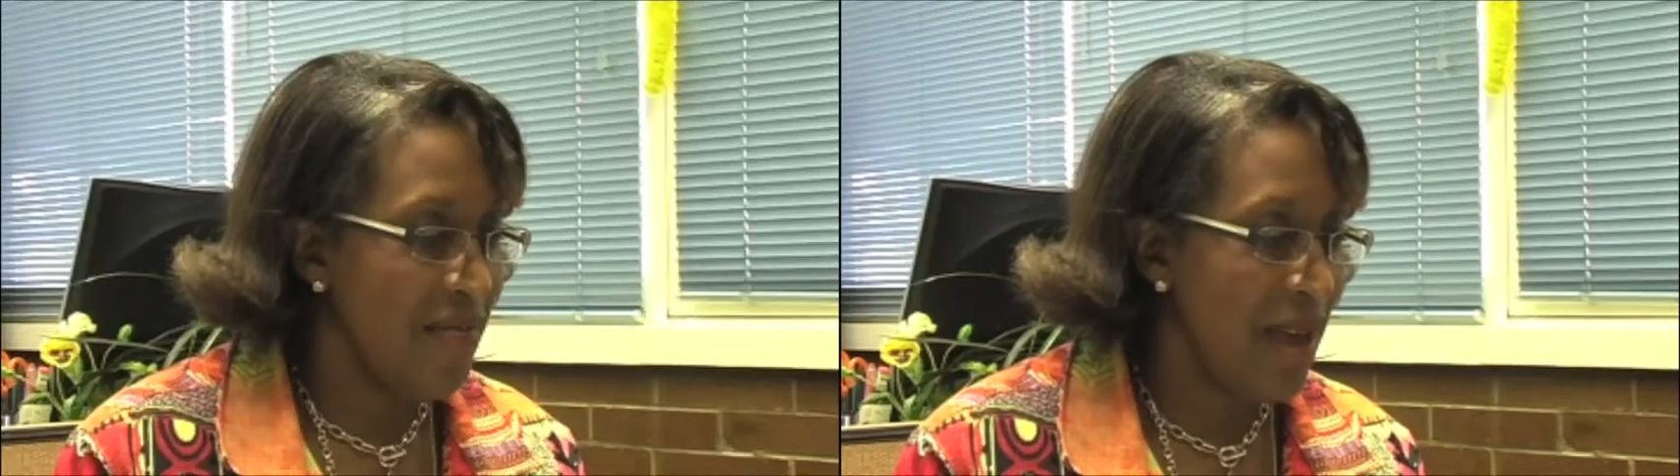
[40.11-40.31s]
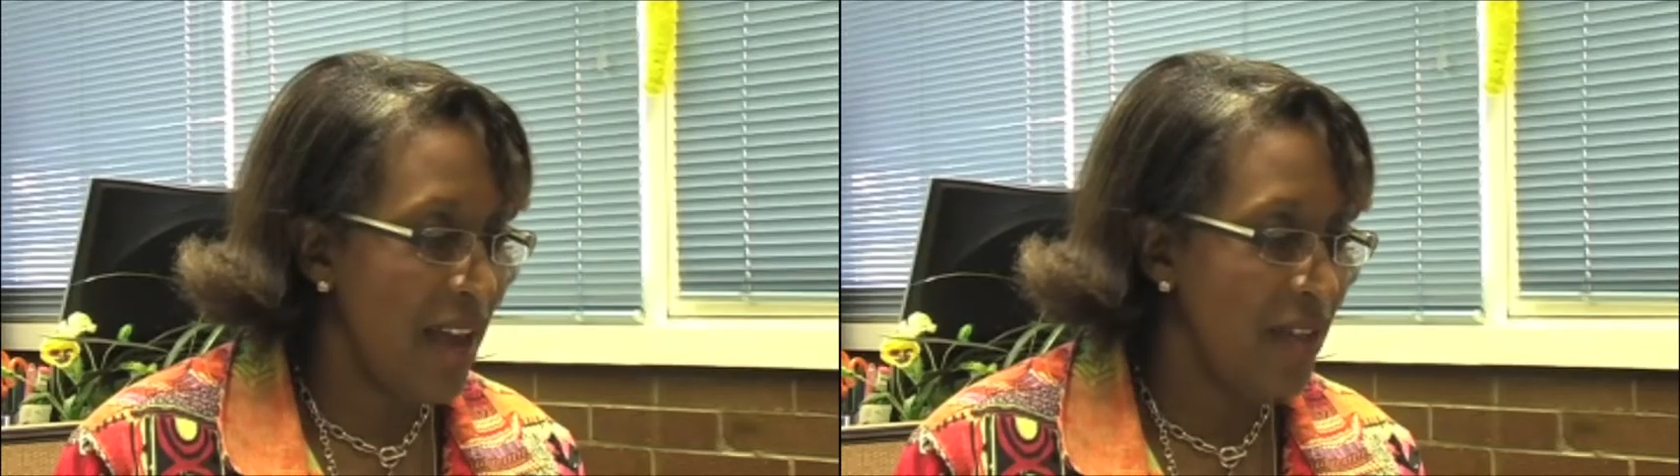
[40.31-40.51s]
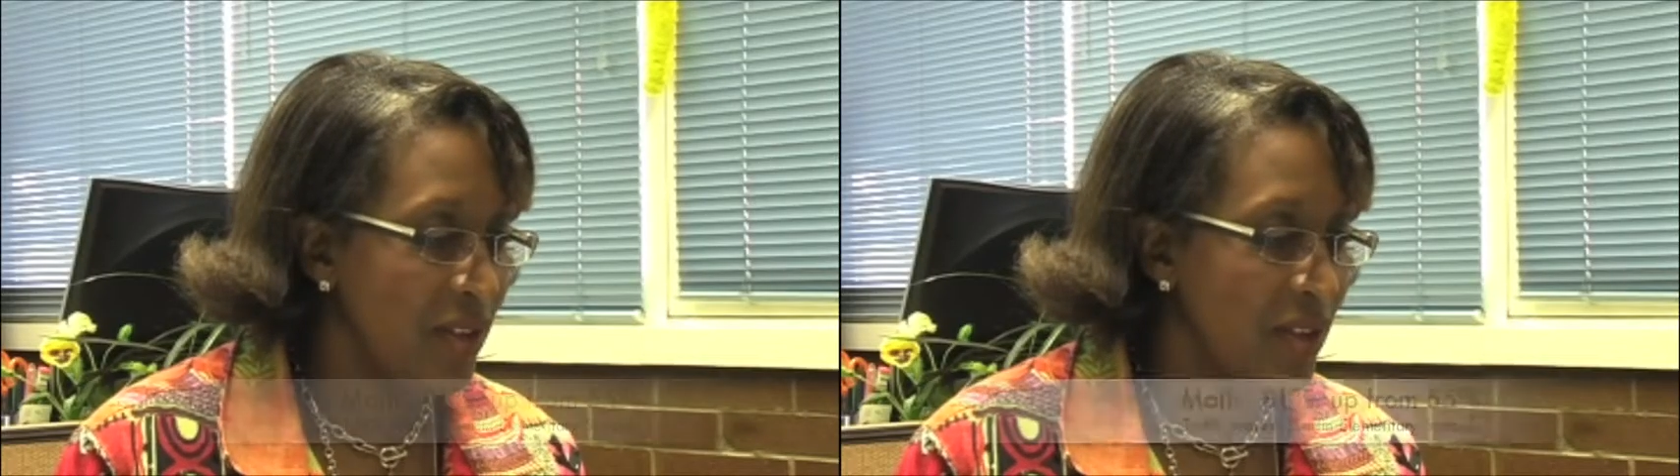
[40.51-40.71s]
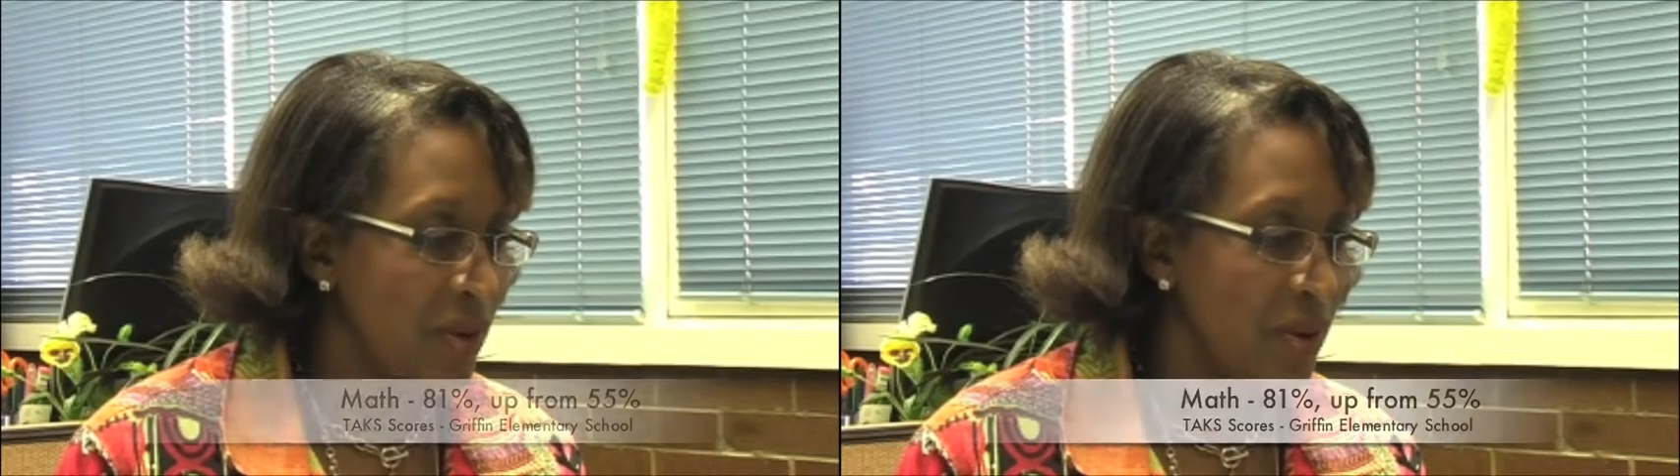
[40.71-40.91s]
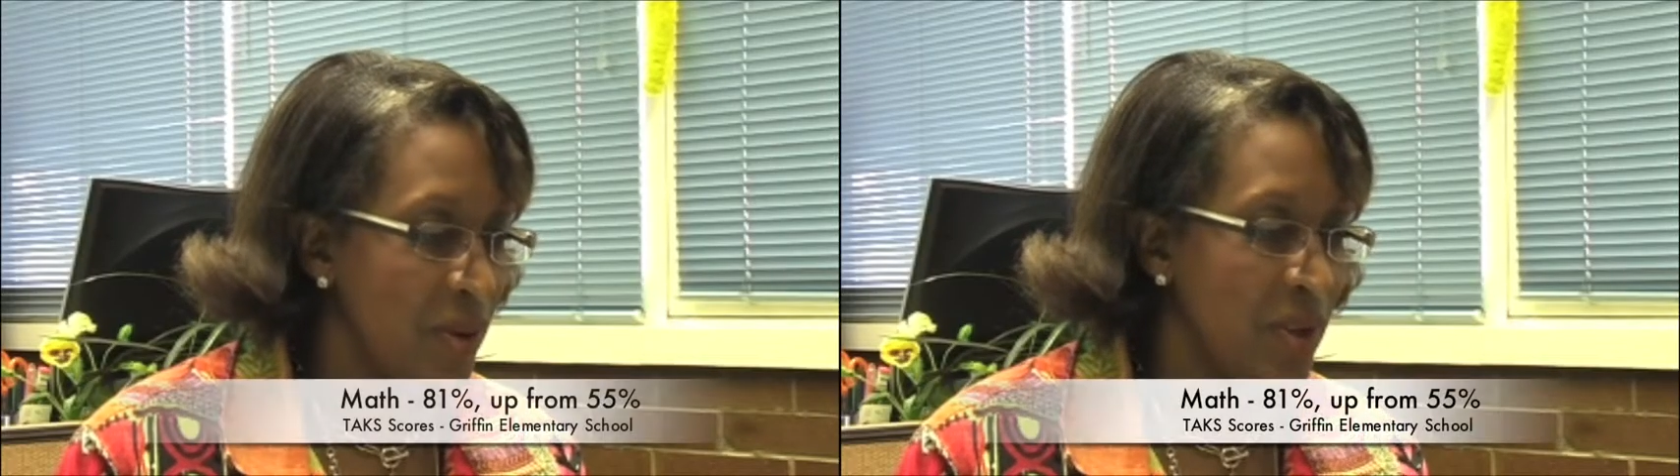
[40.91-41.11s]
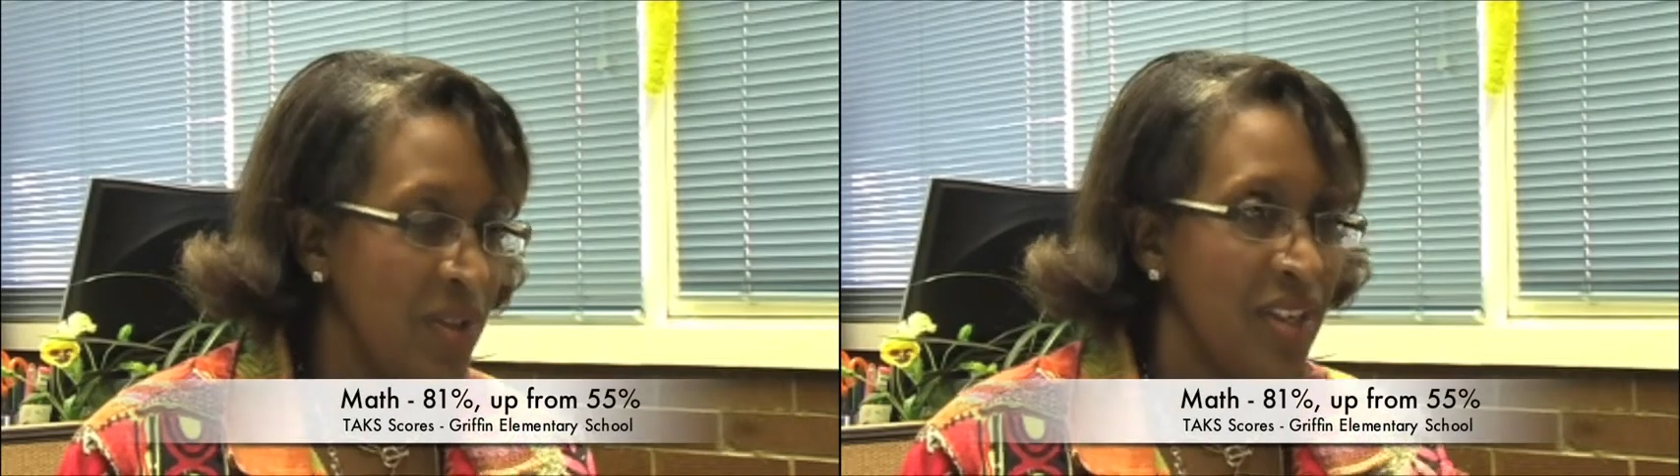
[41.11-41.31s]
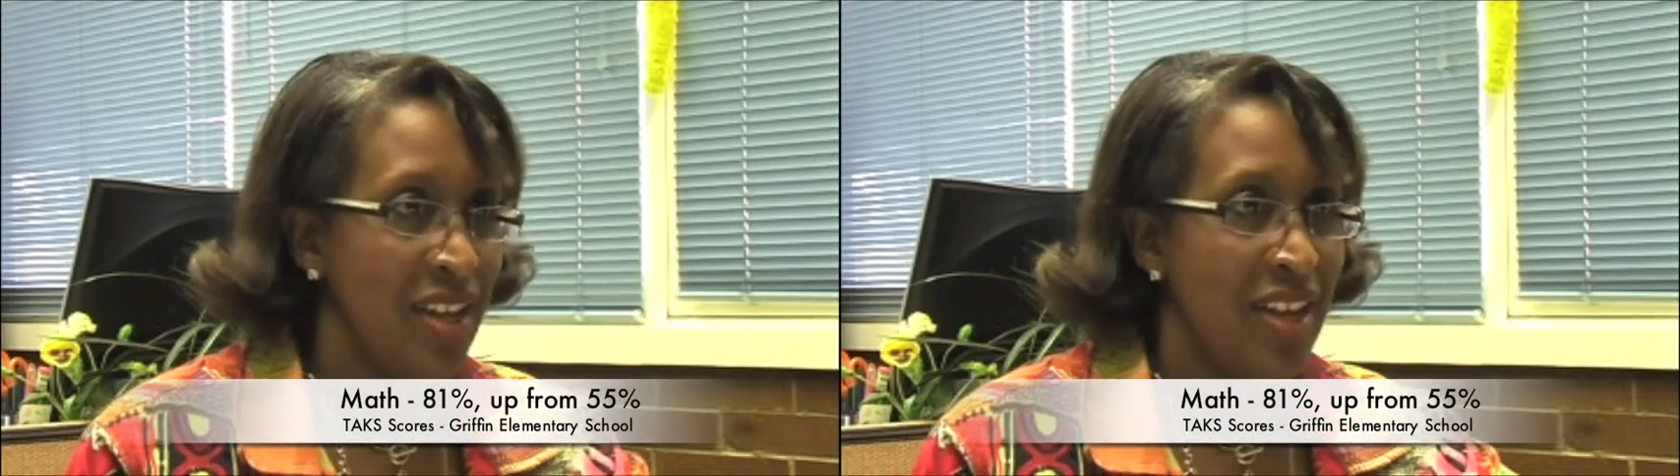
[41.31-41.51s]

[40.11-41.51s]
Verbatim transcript: math scores